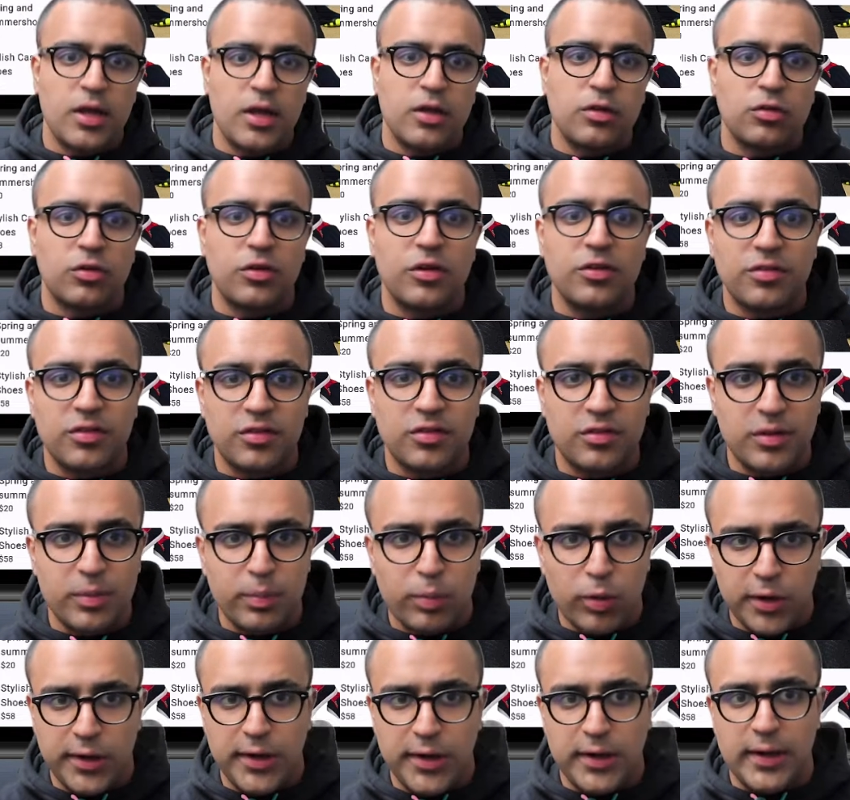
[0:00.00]
So this is the
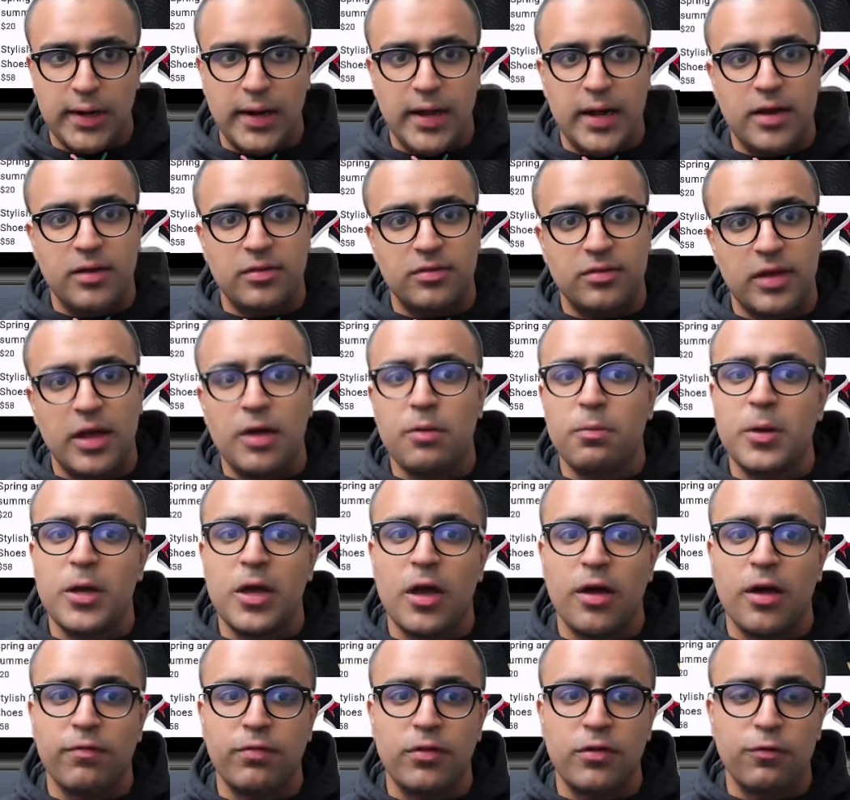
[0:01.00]
product class, and we
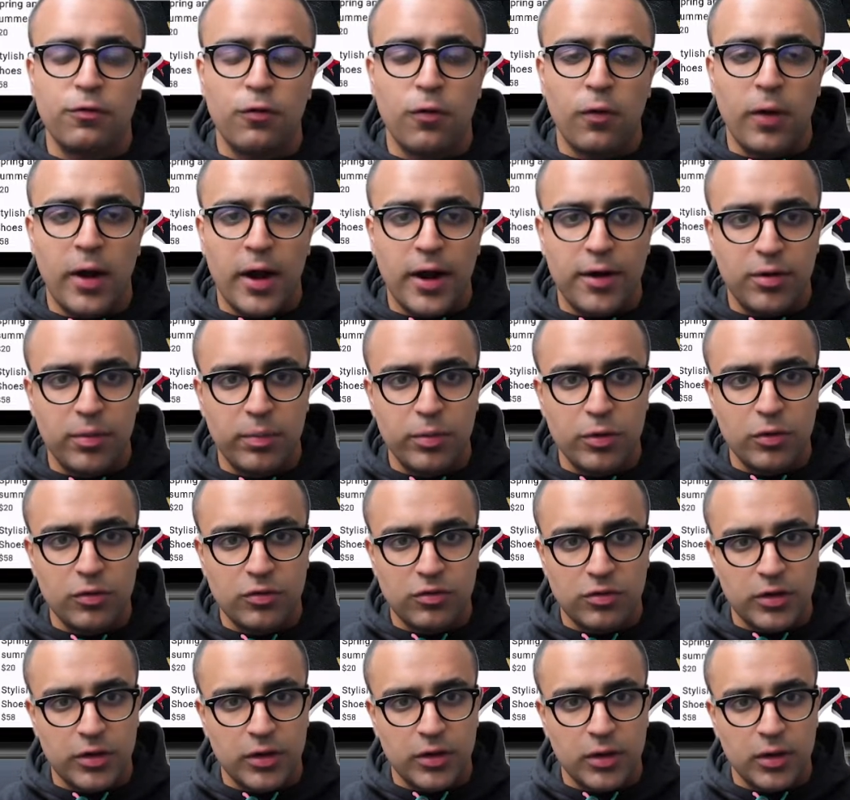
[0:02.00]
have the four
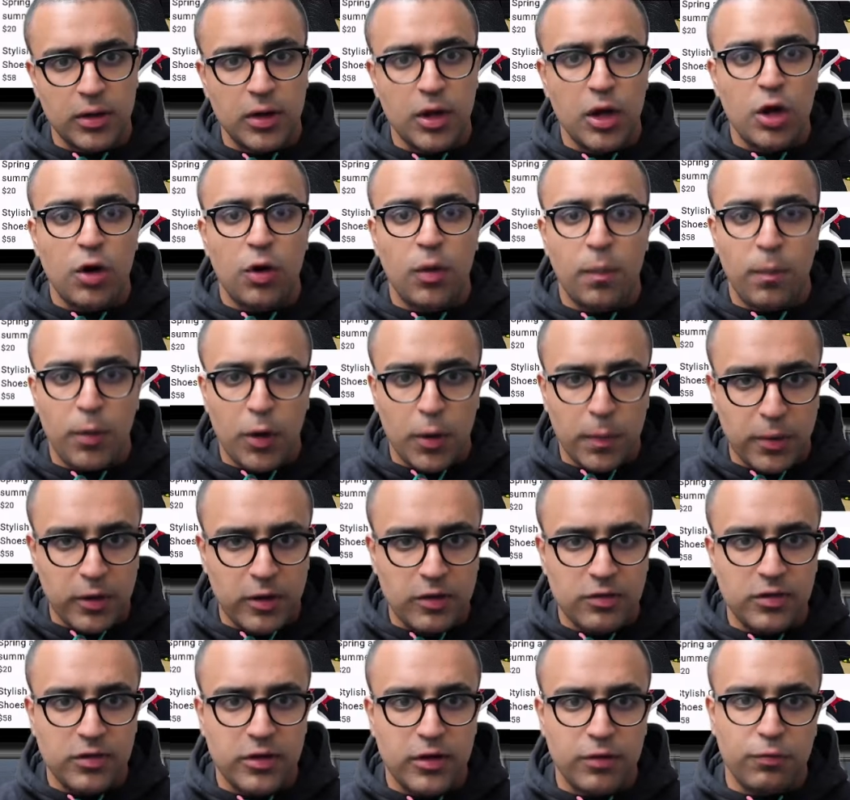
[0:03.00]
attributes here, or
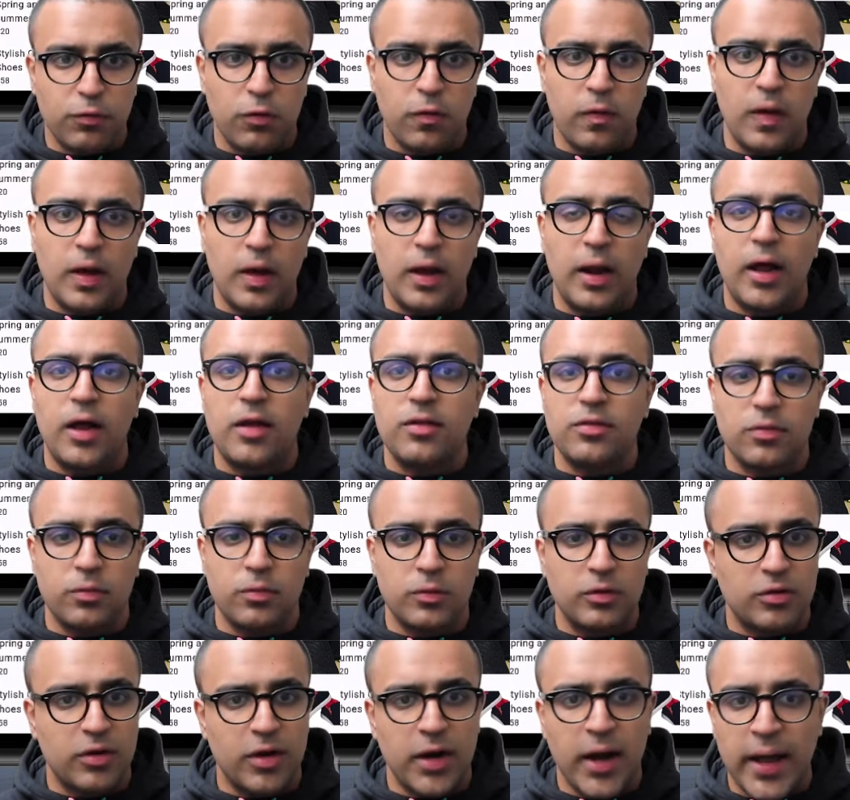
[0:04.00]
properties here for the class,
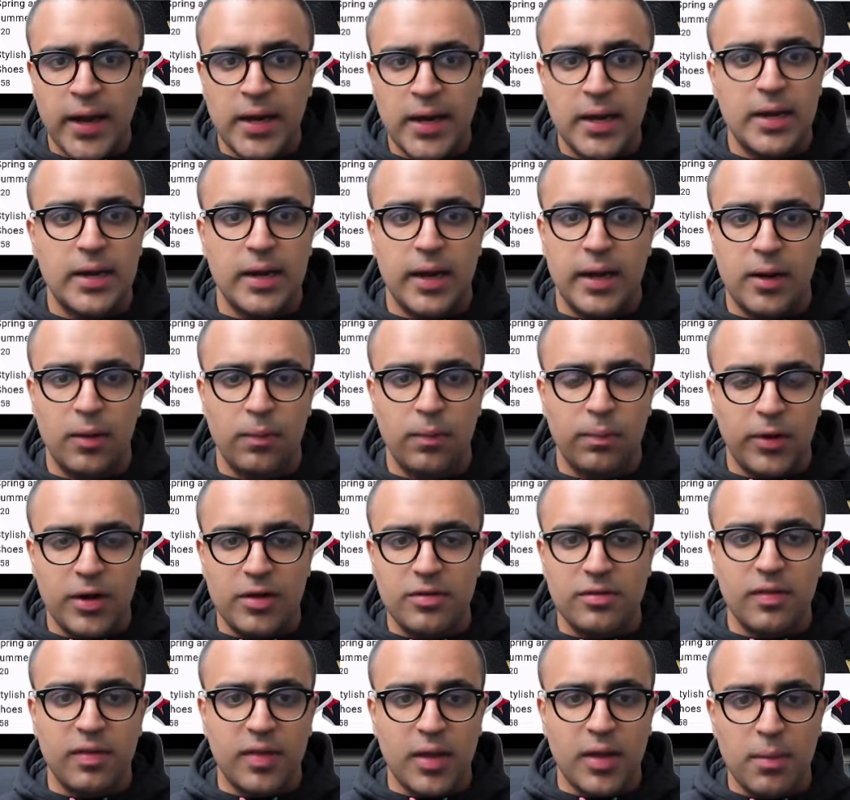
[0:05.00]
which are ID, title,
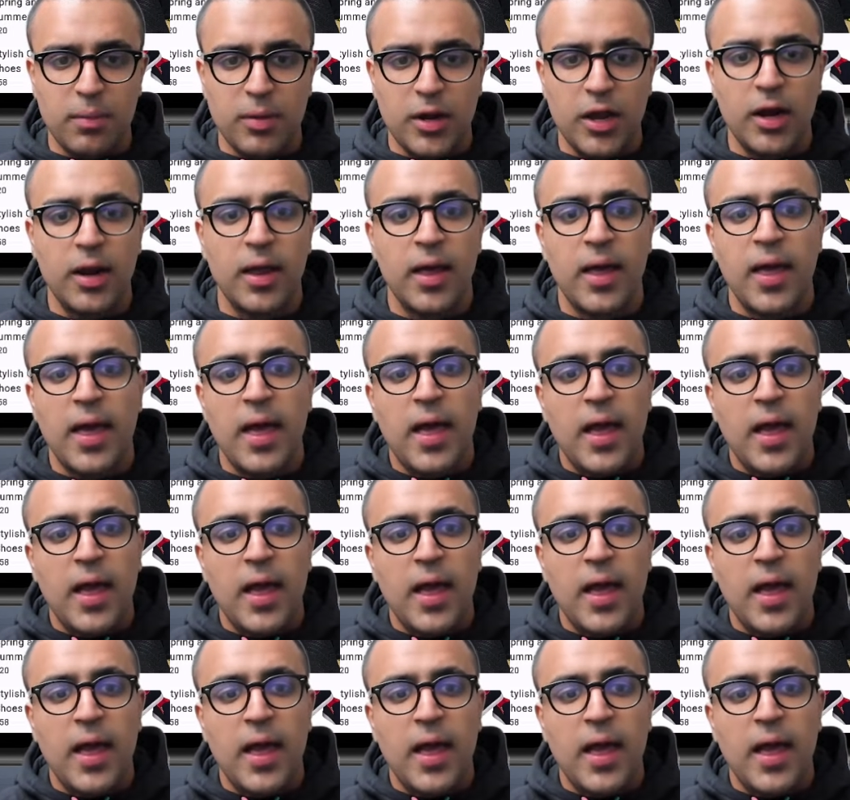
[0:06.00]
price, and thumbnail.